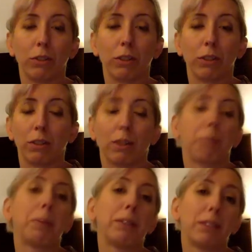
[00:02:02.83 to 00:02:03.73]
You can,
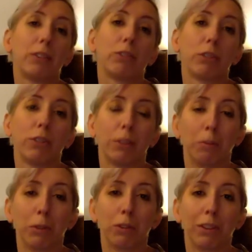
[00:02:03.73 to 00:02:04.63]
basically trusted them
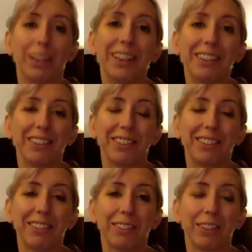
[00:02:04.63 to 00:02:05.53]
not to
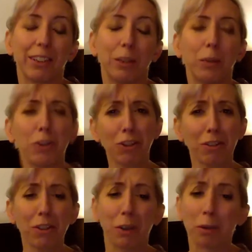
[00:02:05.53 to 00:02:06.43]
steal the car, which
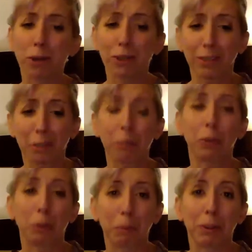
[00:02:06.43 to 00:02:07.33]

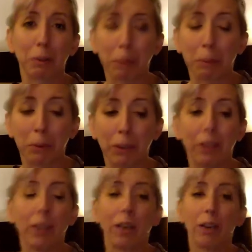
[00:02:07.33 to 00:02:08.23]
99.9% of people
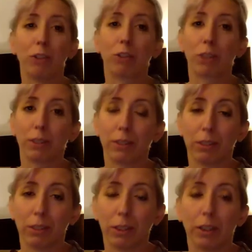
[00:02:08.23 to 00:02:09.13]
are not going to steal
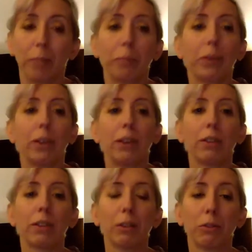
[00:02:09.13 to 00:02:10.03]
your car.
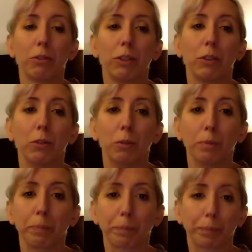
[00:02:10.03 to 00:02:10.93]
So that was really cool.
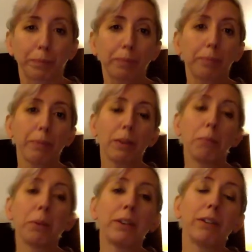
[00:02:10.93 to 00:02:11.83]
And
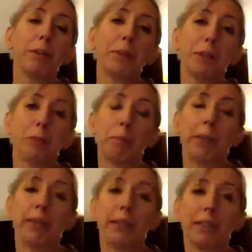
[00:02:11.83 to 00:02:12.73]
by the time they got
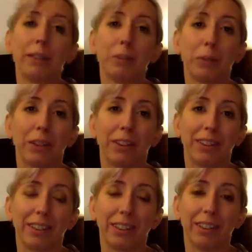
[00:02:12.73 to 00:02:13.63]
back with
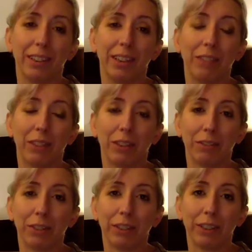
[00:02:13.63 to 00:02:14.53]
the car, having
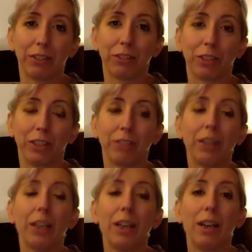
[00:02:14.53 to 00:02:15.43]
loved the test drive,
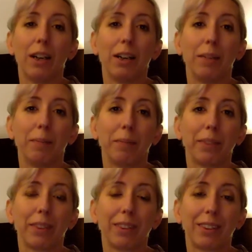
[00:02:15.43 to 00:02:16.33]

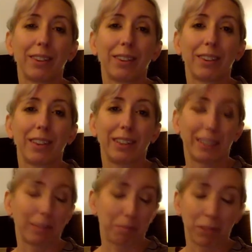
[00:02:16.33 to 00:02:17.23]
they
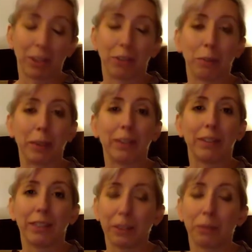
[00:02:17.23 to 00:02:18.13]
kind of got back and
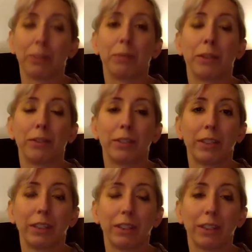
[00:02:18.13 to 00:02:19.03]
said, yes, we'd love to
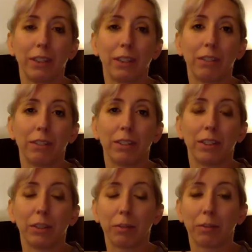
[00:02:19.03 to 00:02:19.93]
take the car, and
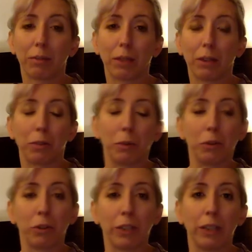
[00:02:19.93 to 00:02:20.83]
how can we
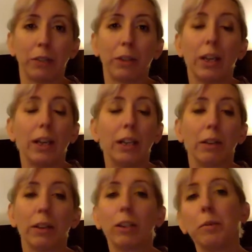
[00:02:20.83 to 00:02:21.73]
sort that out? And they're
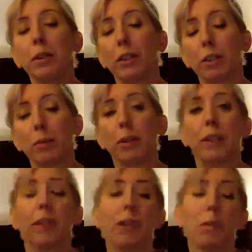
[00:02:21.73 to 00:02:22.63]
like, come on in.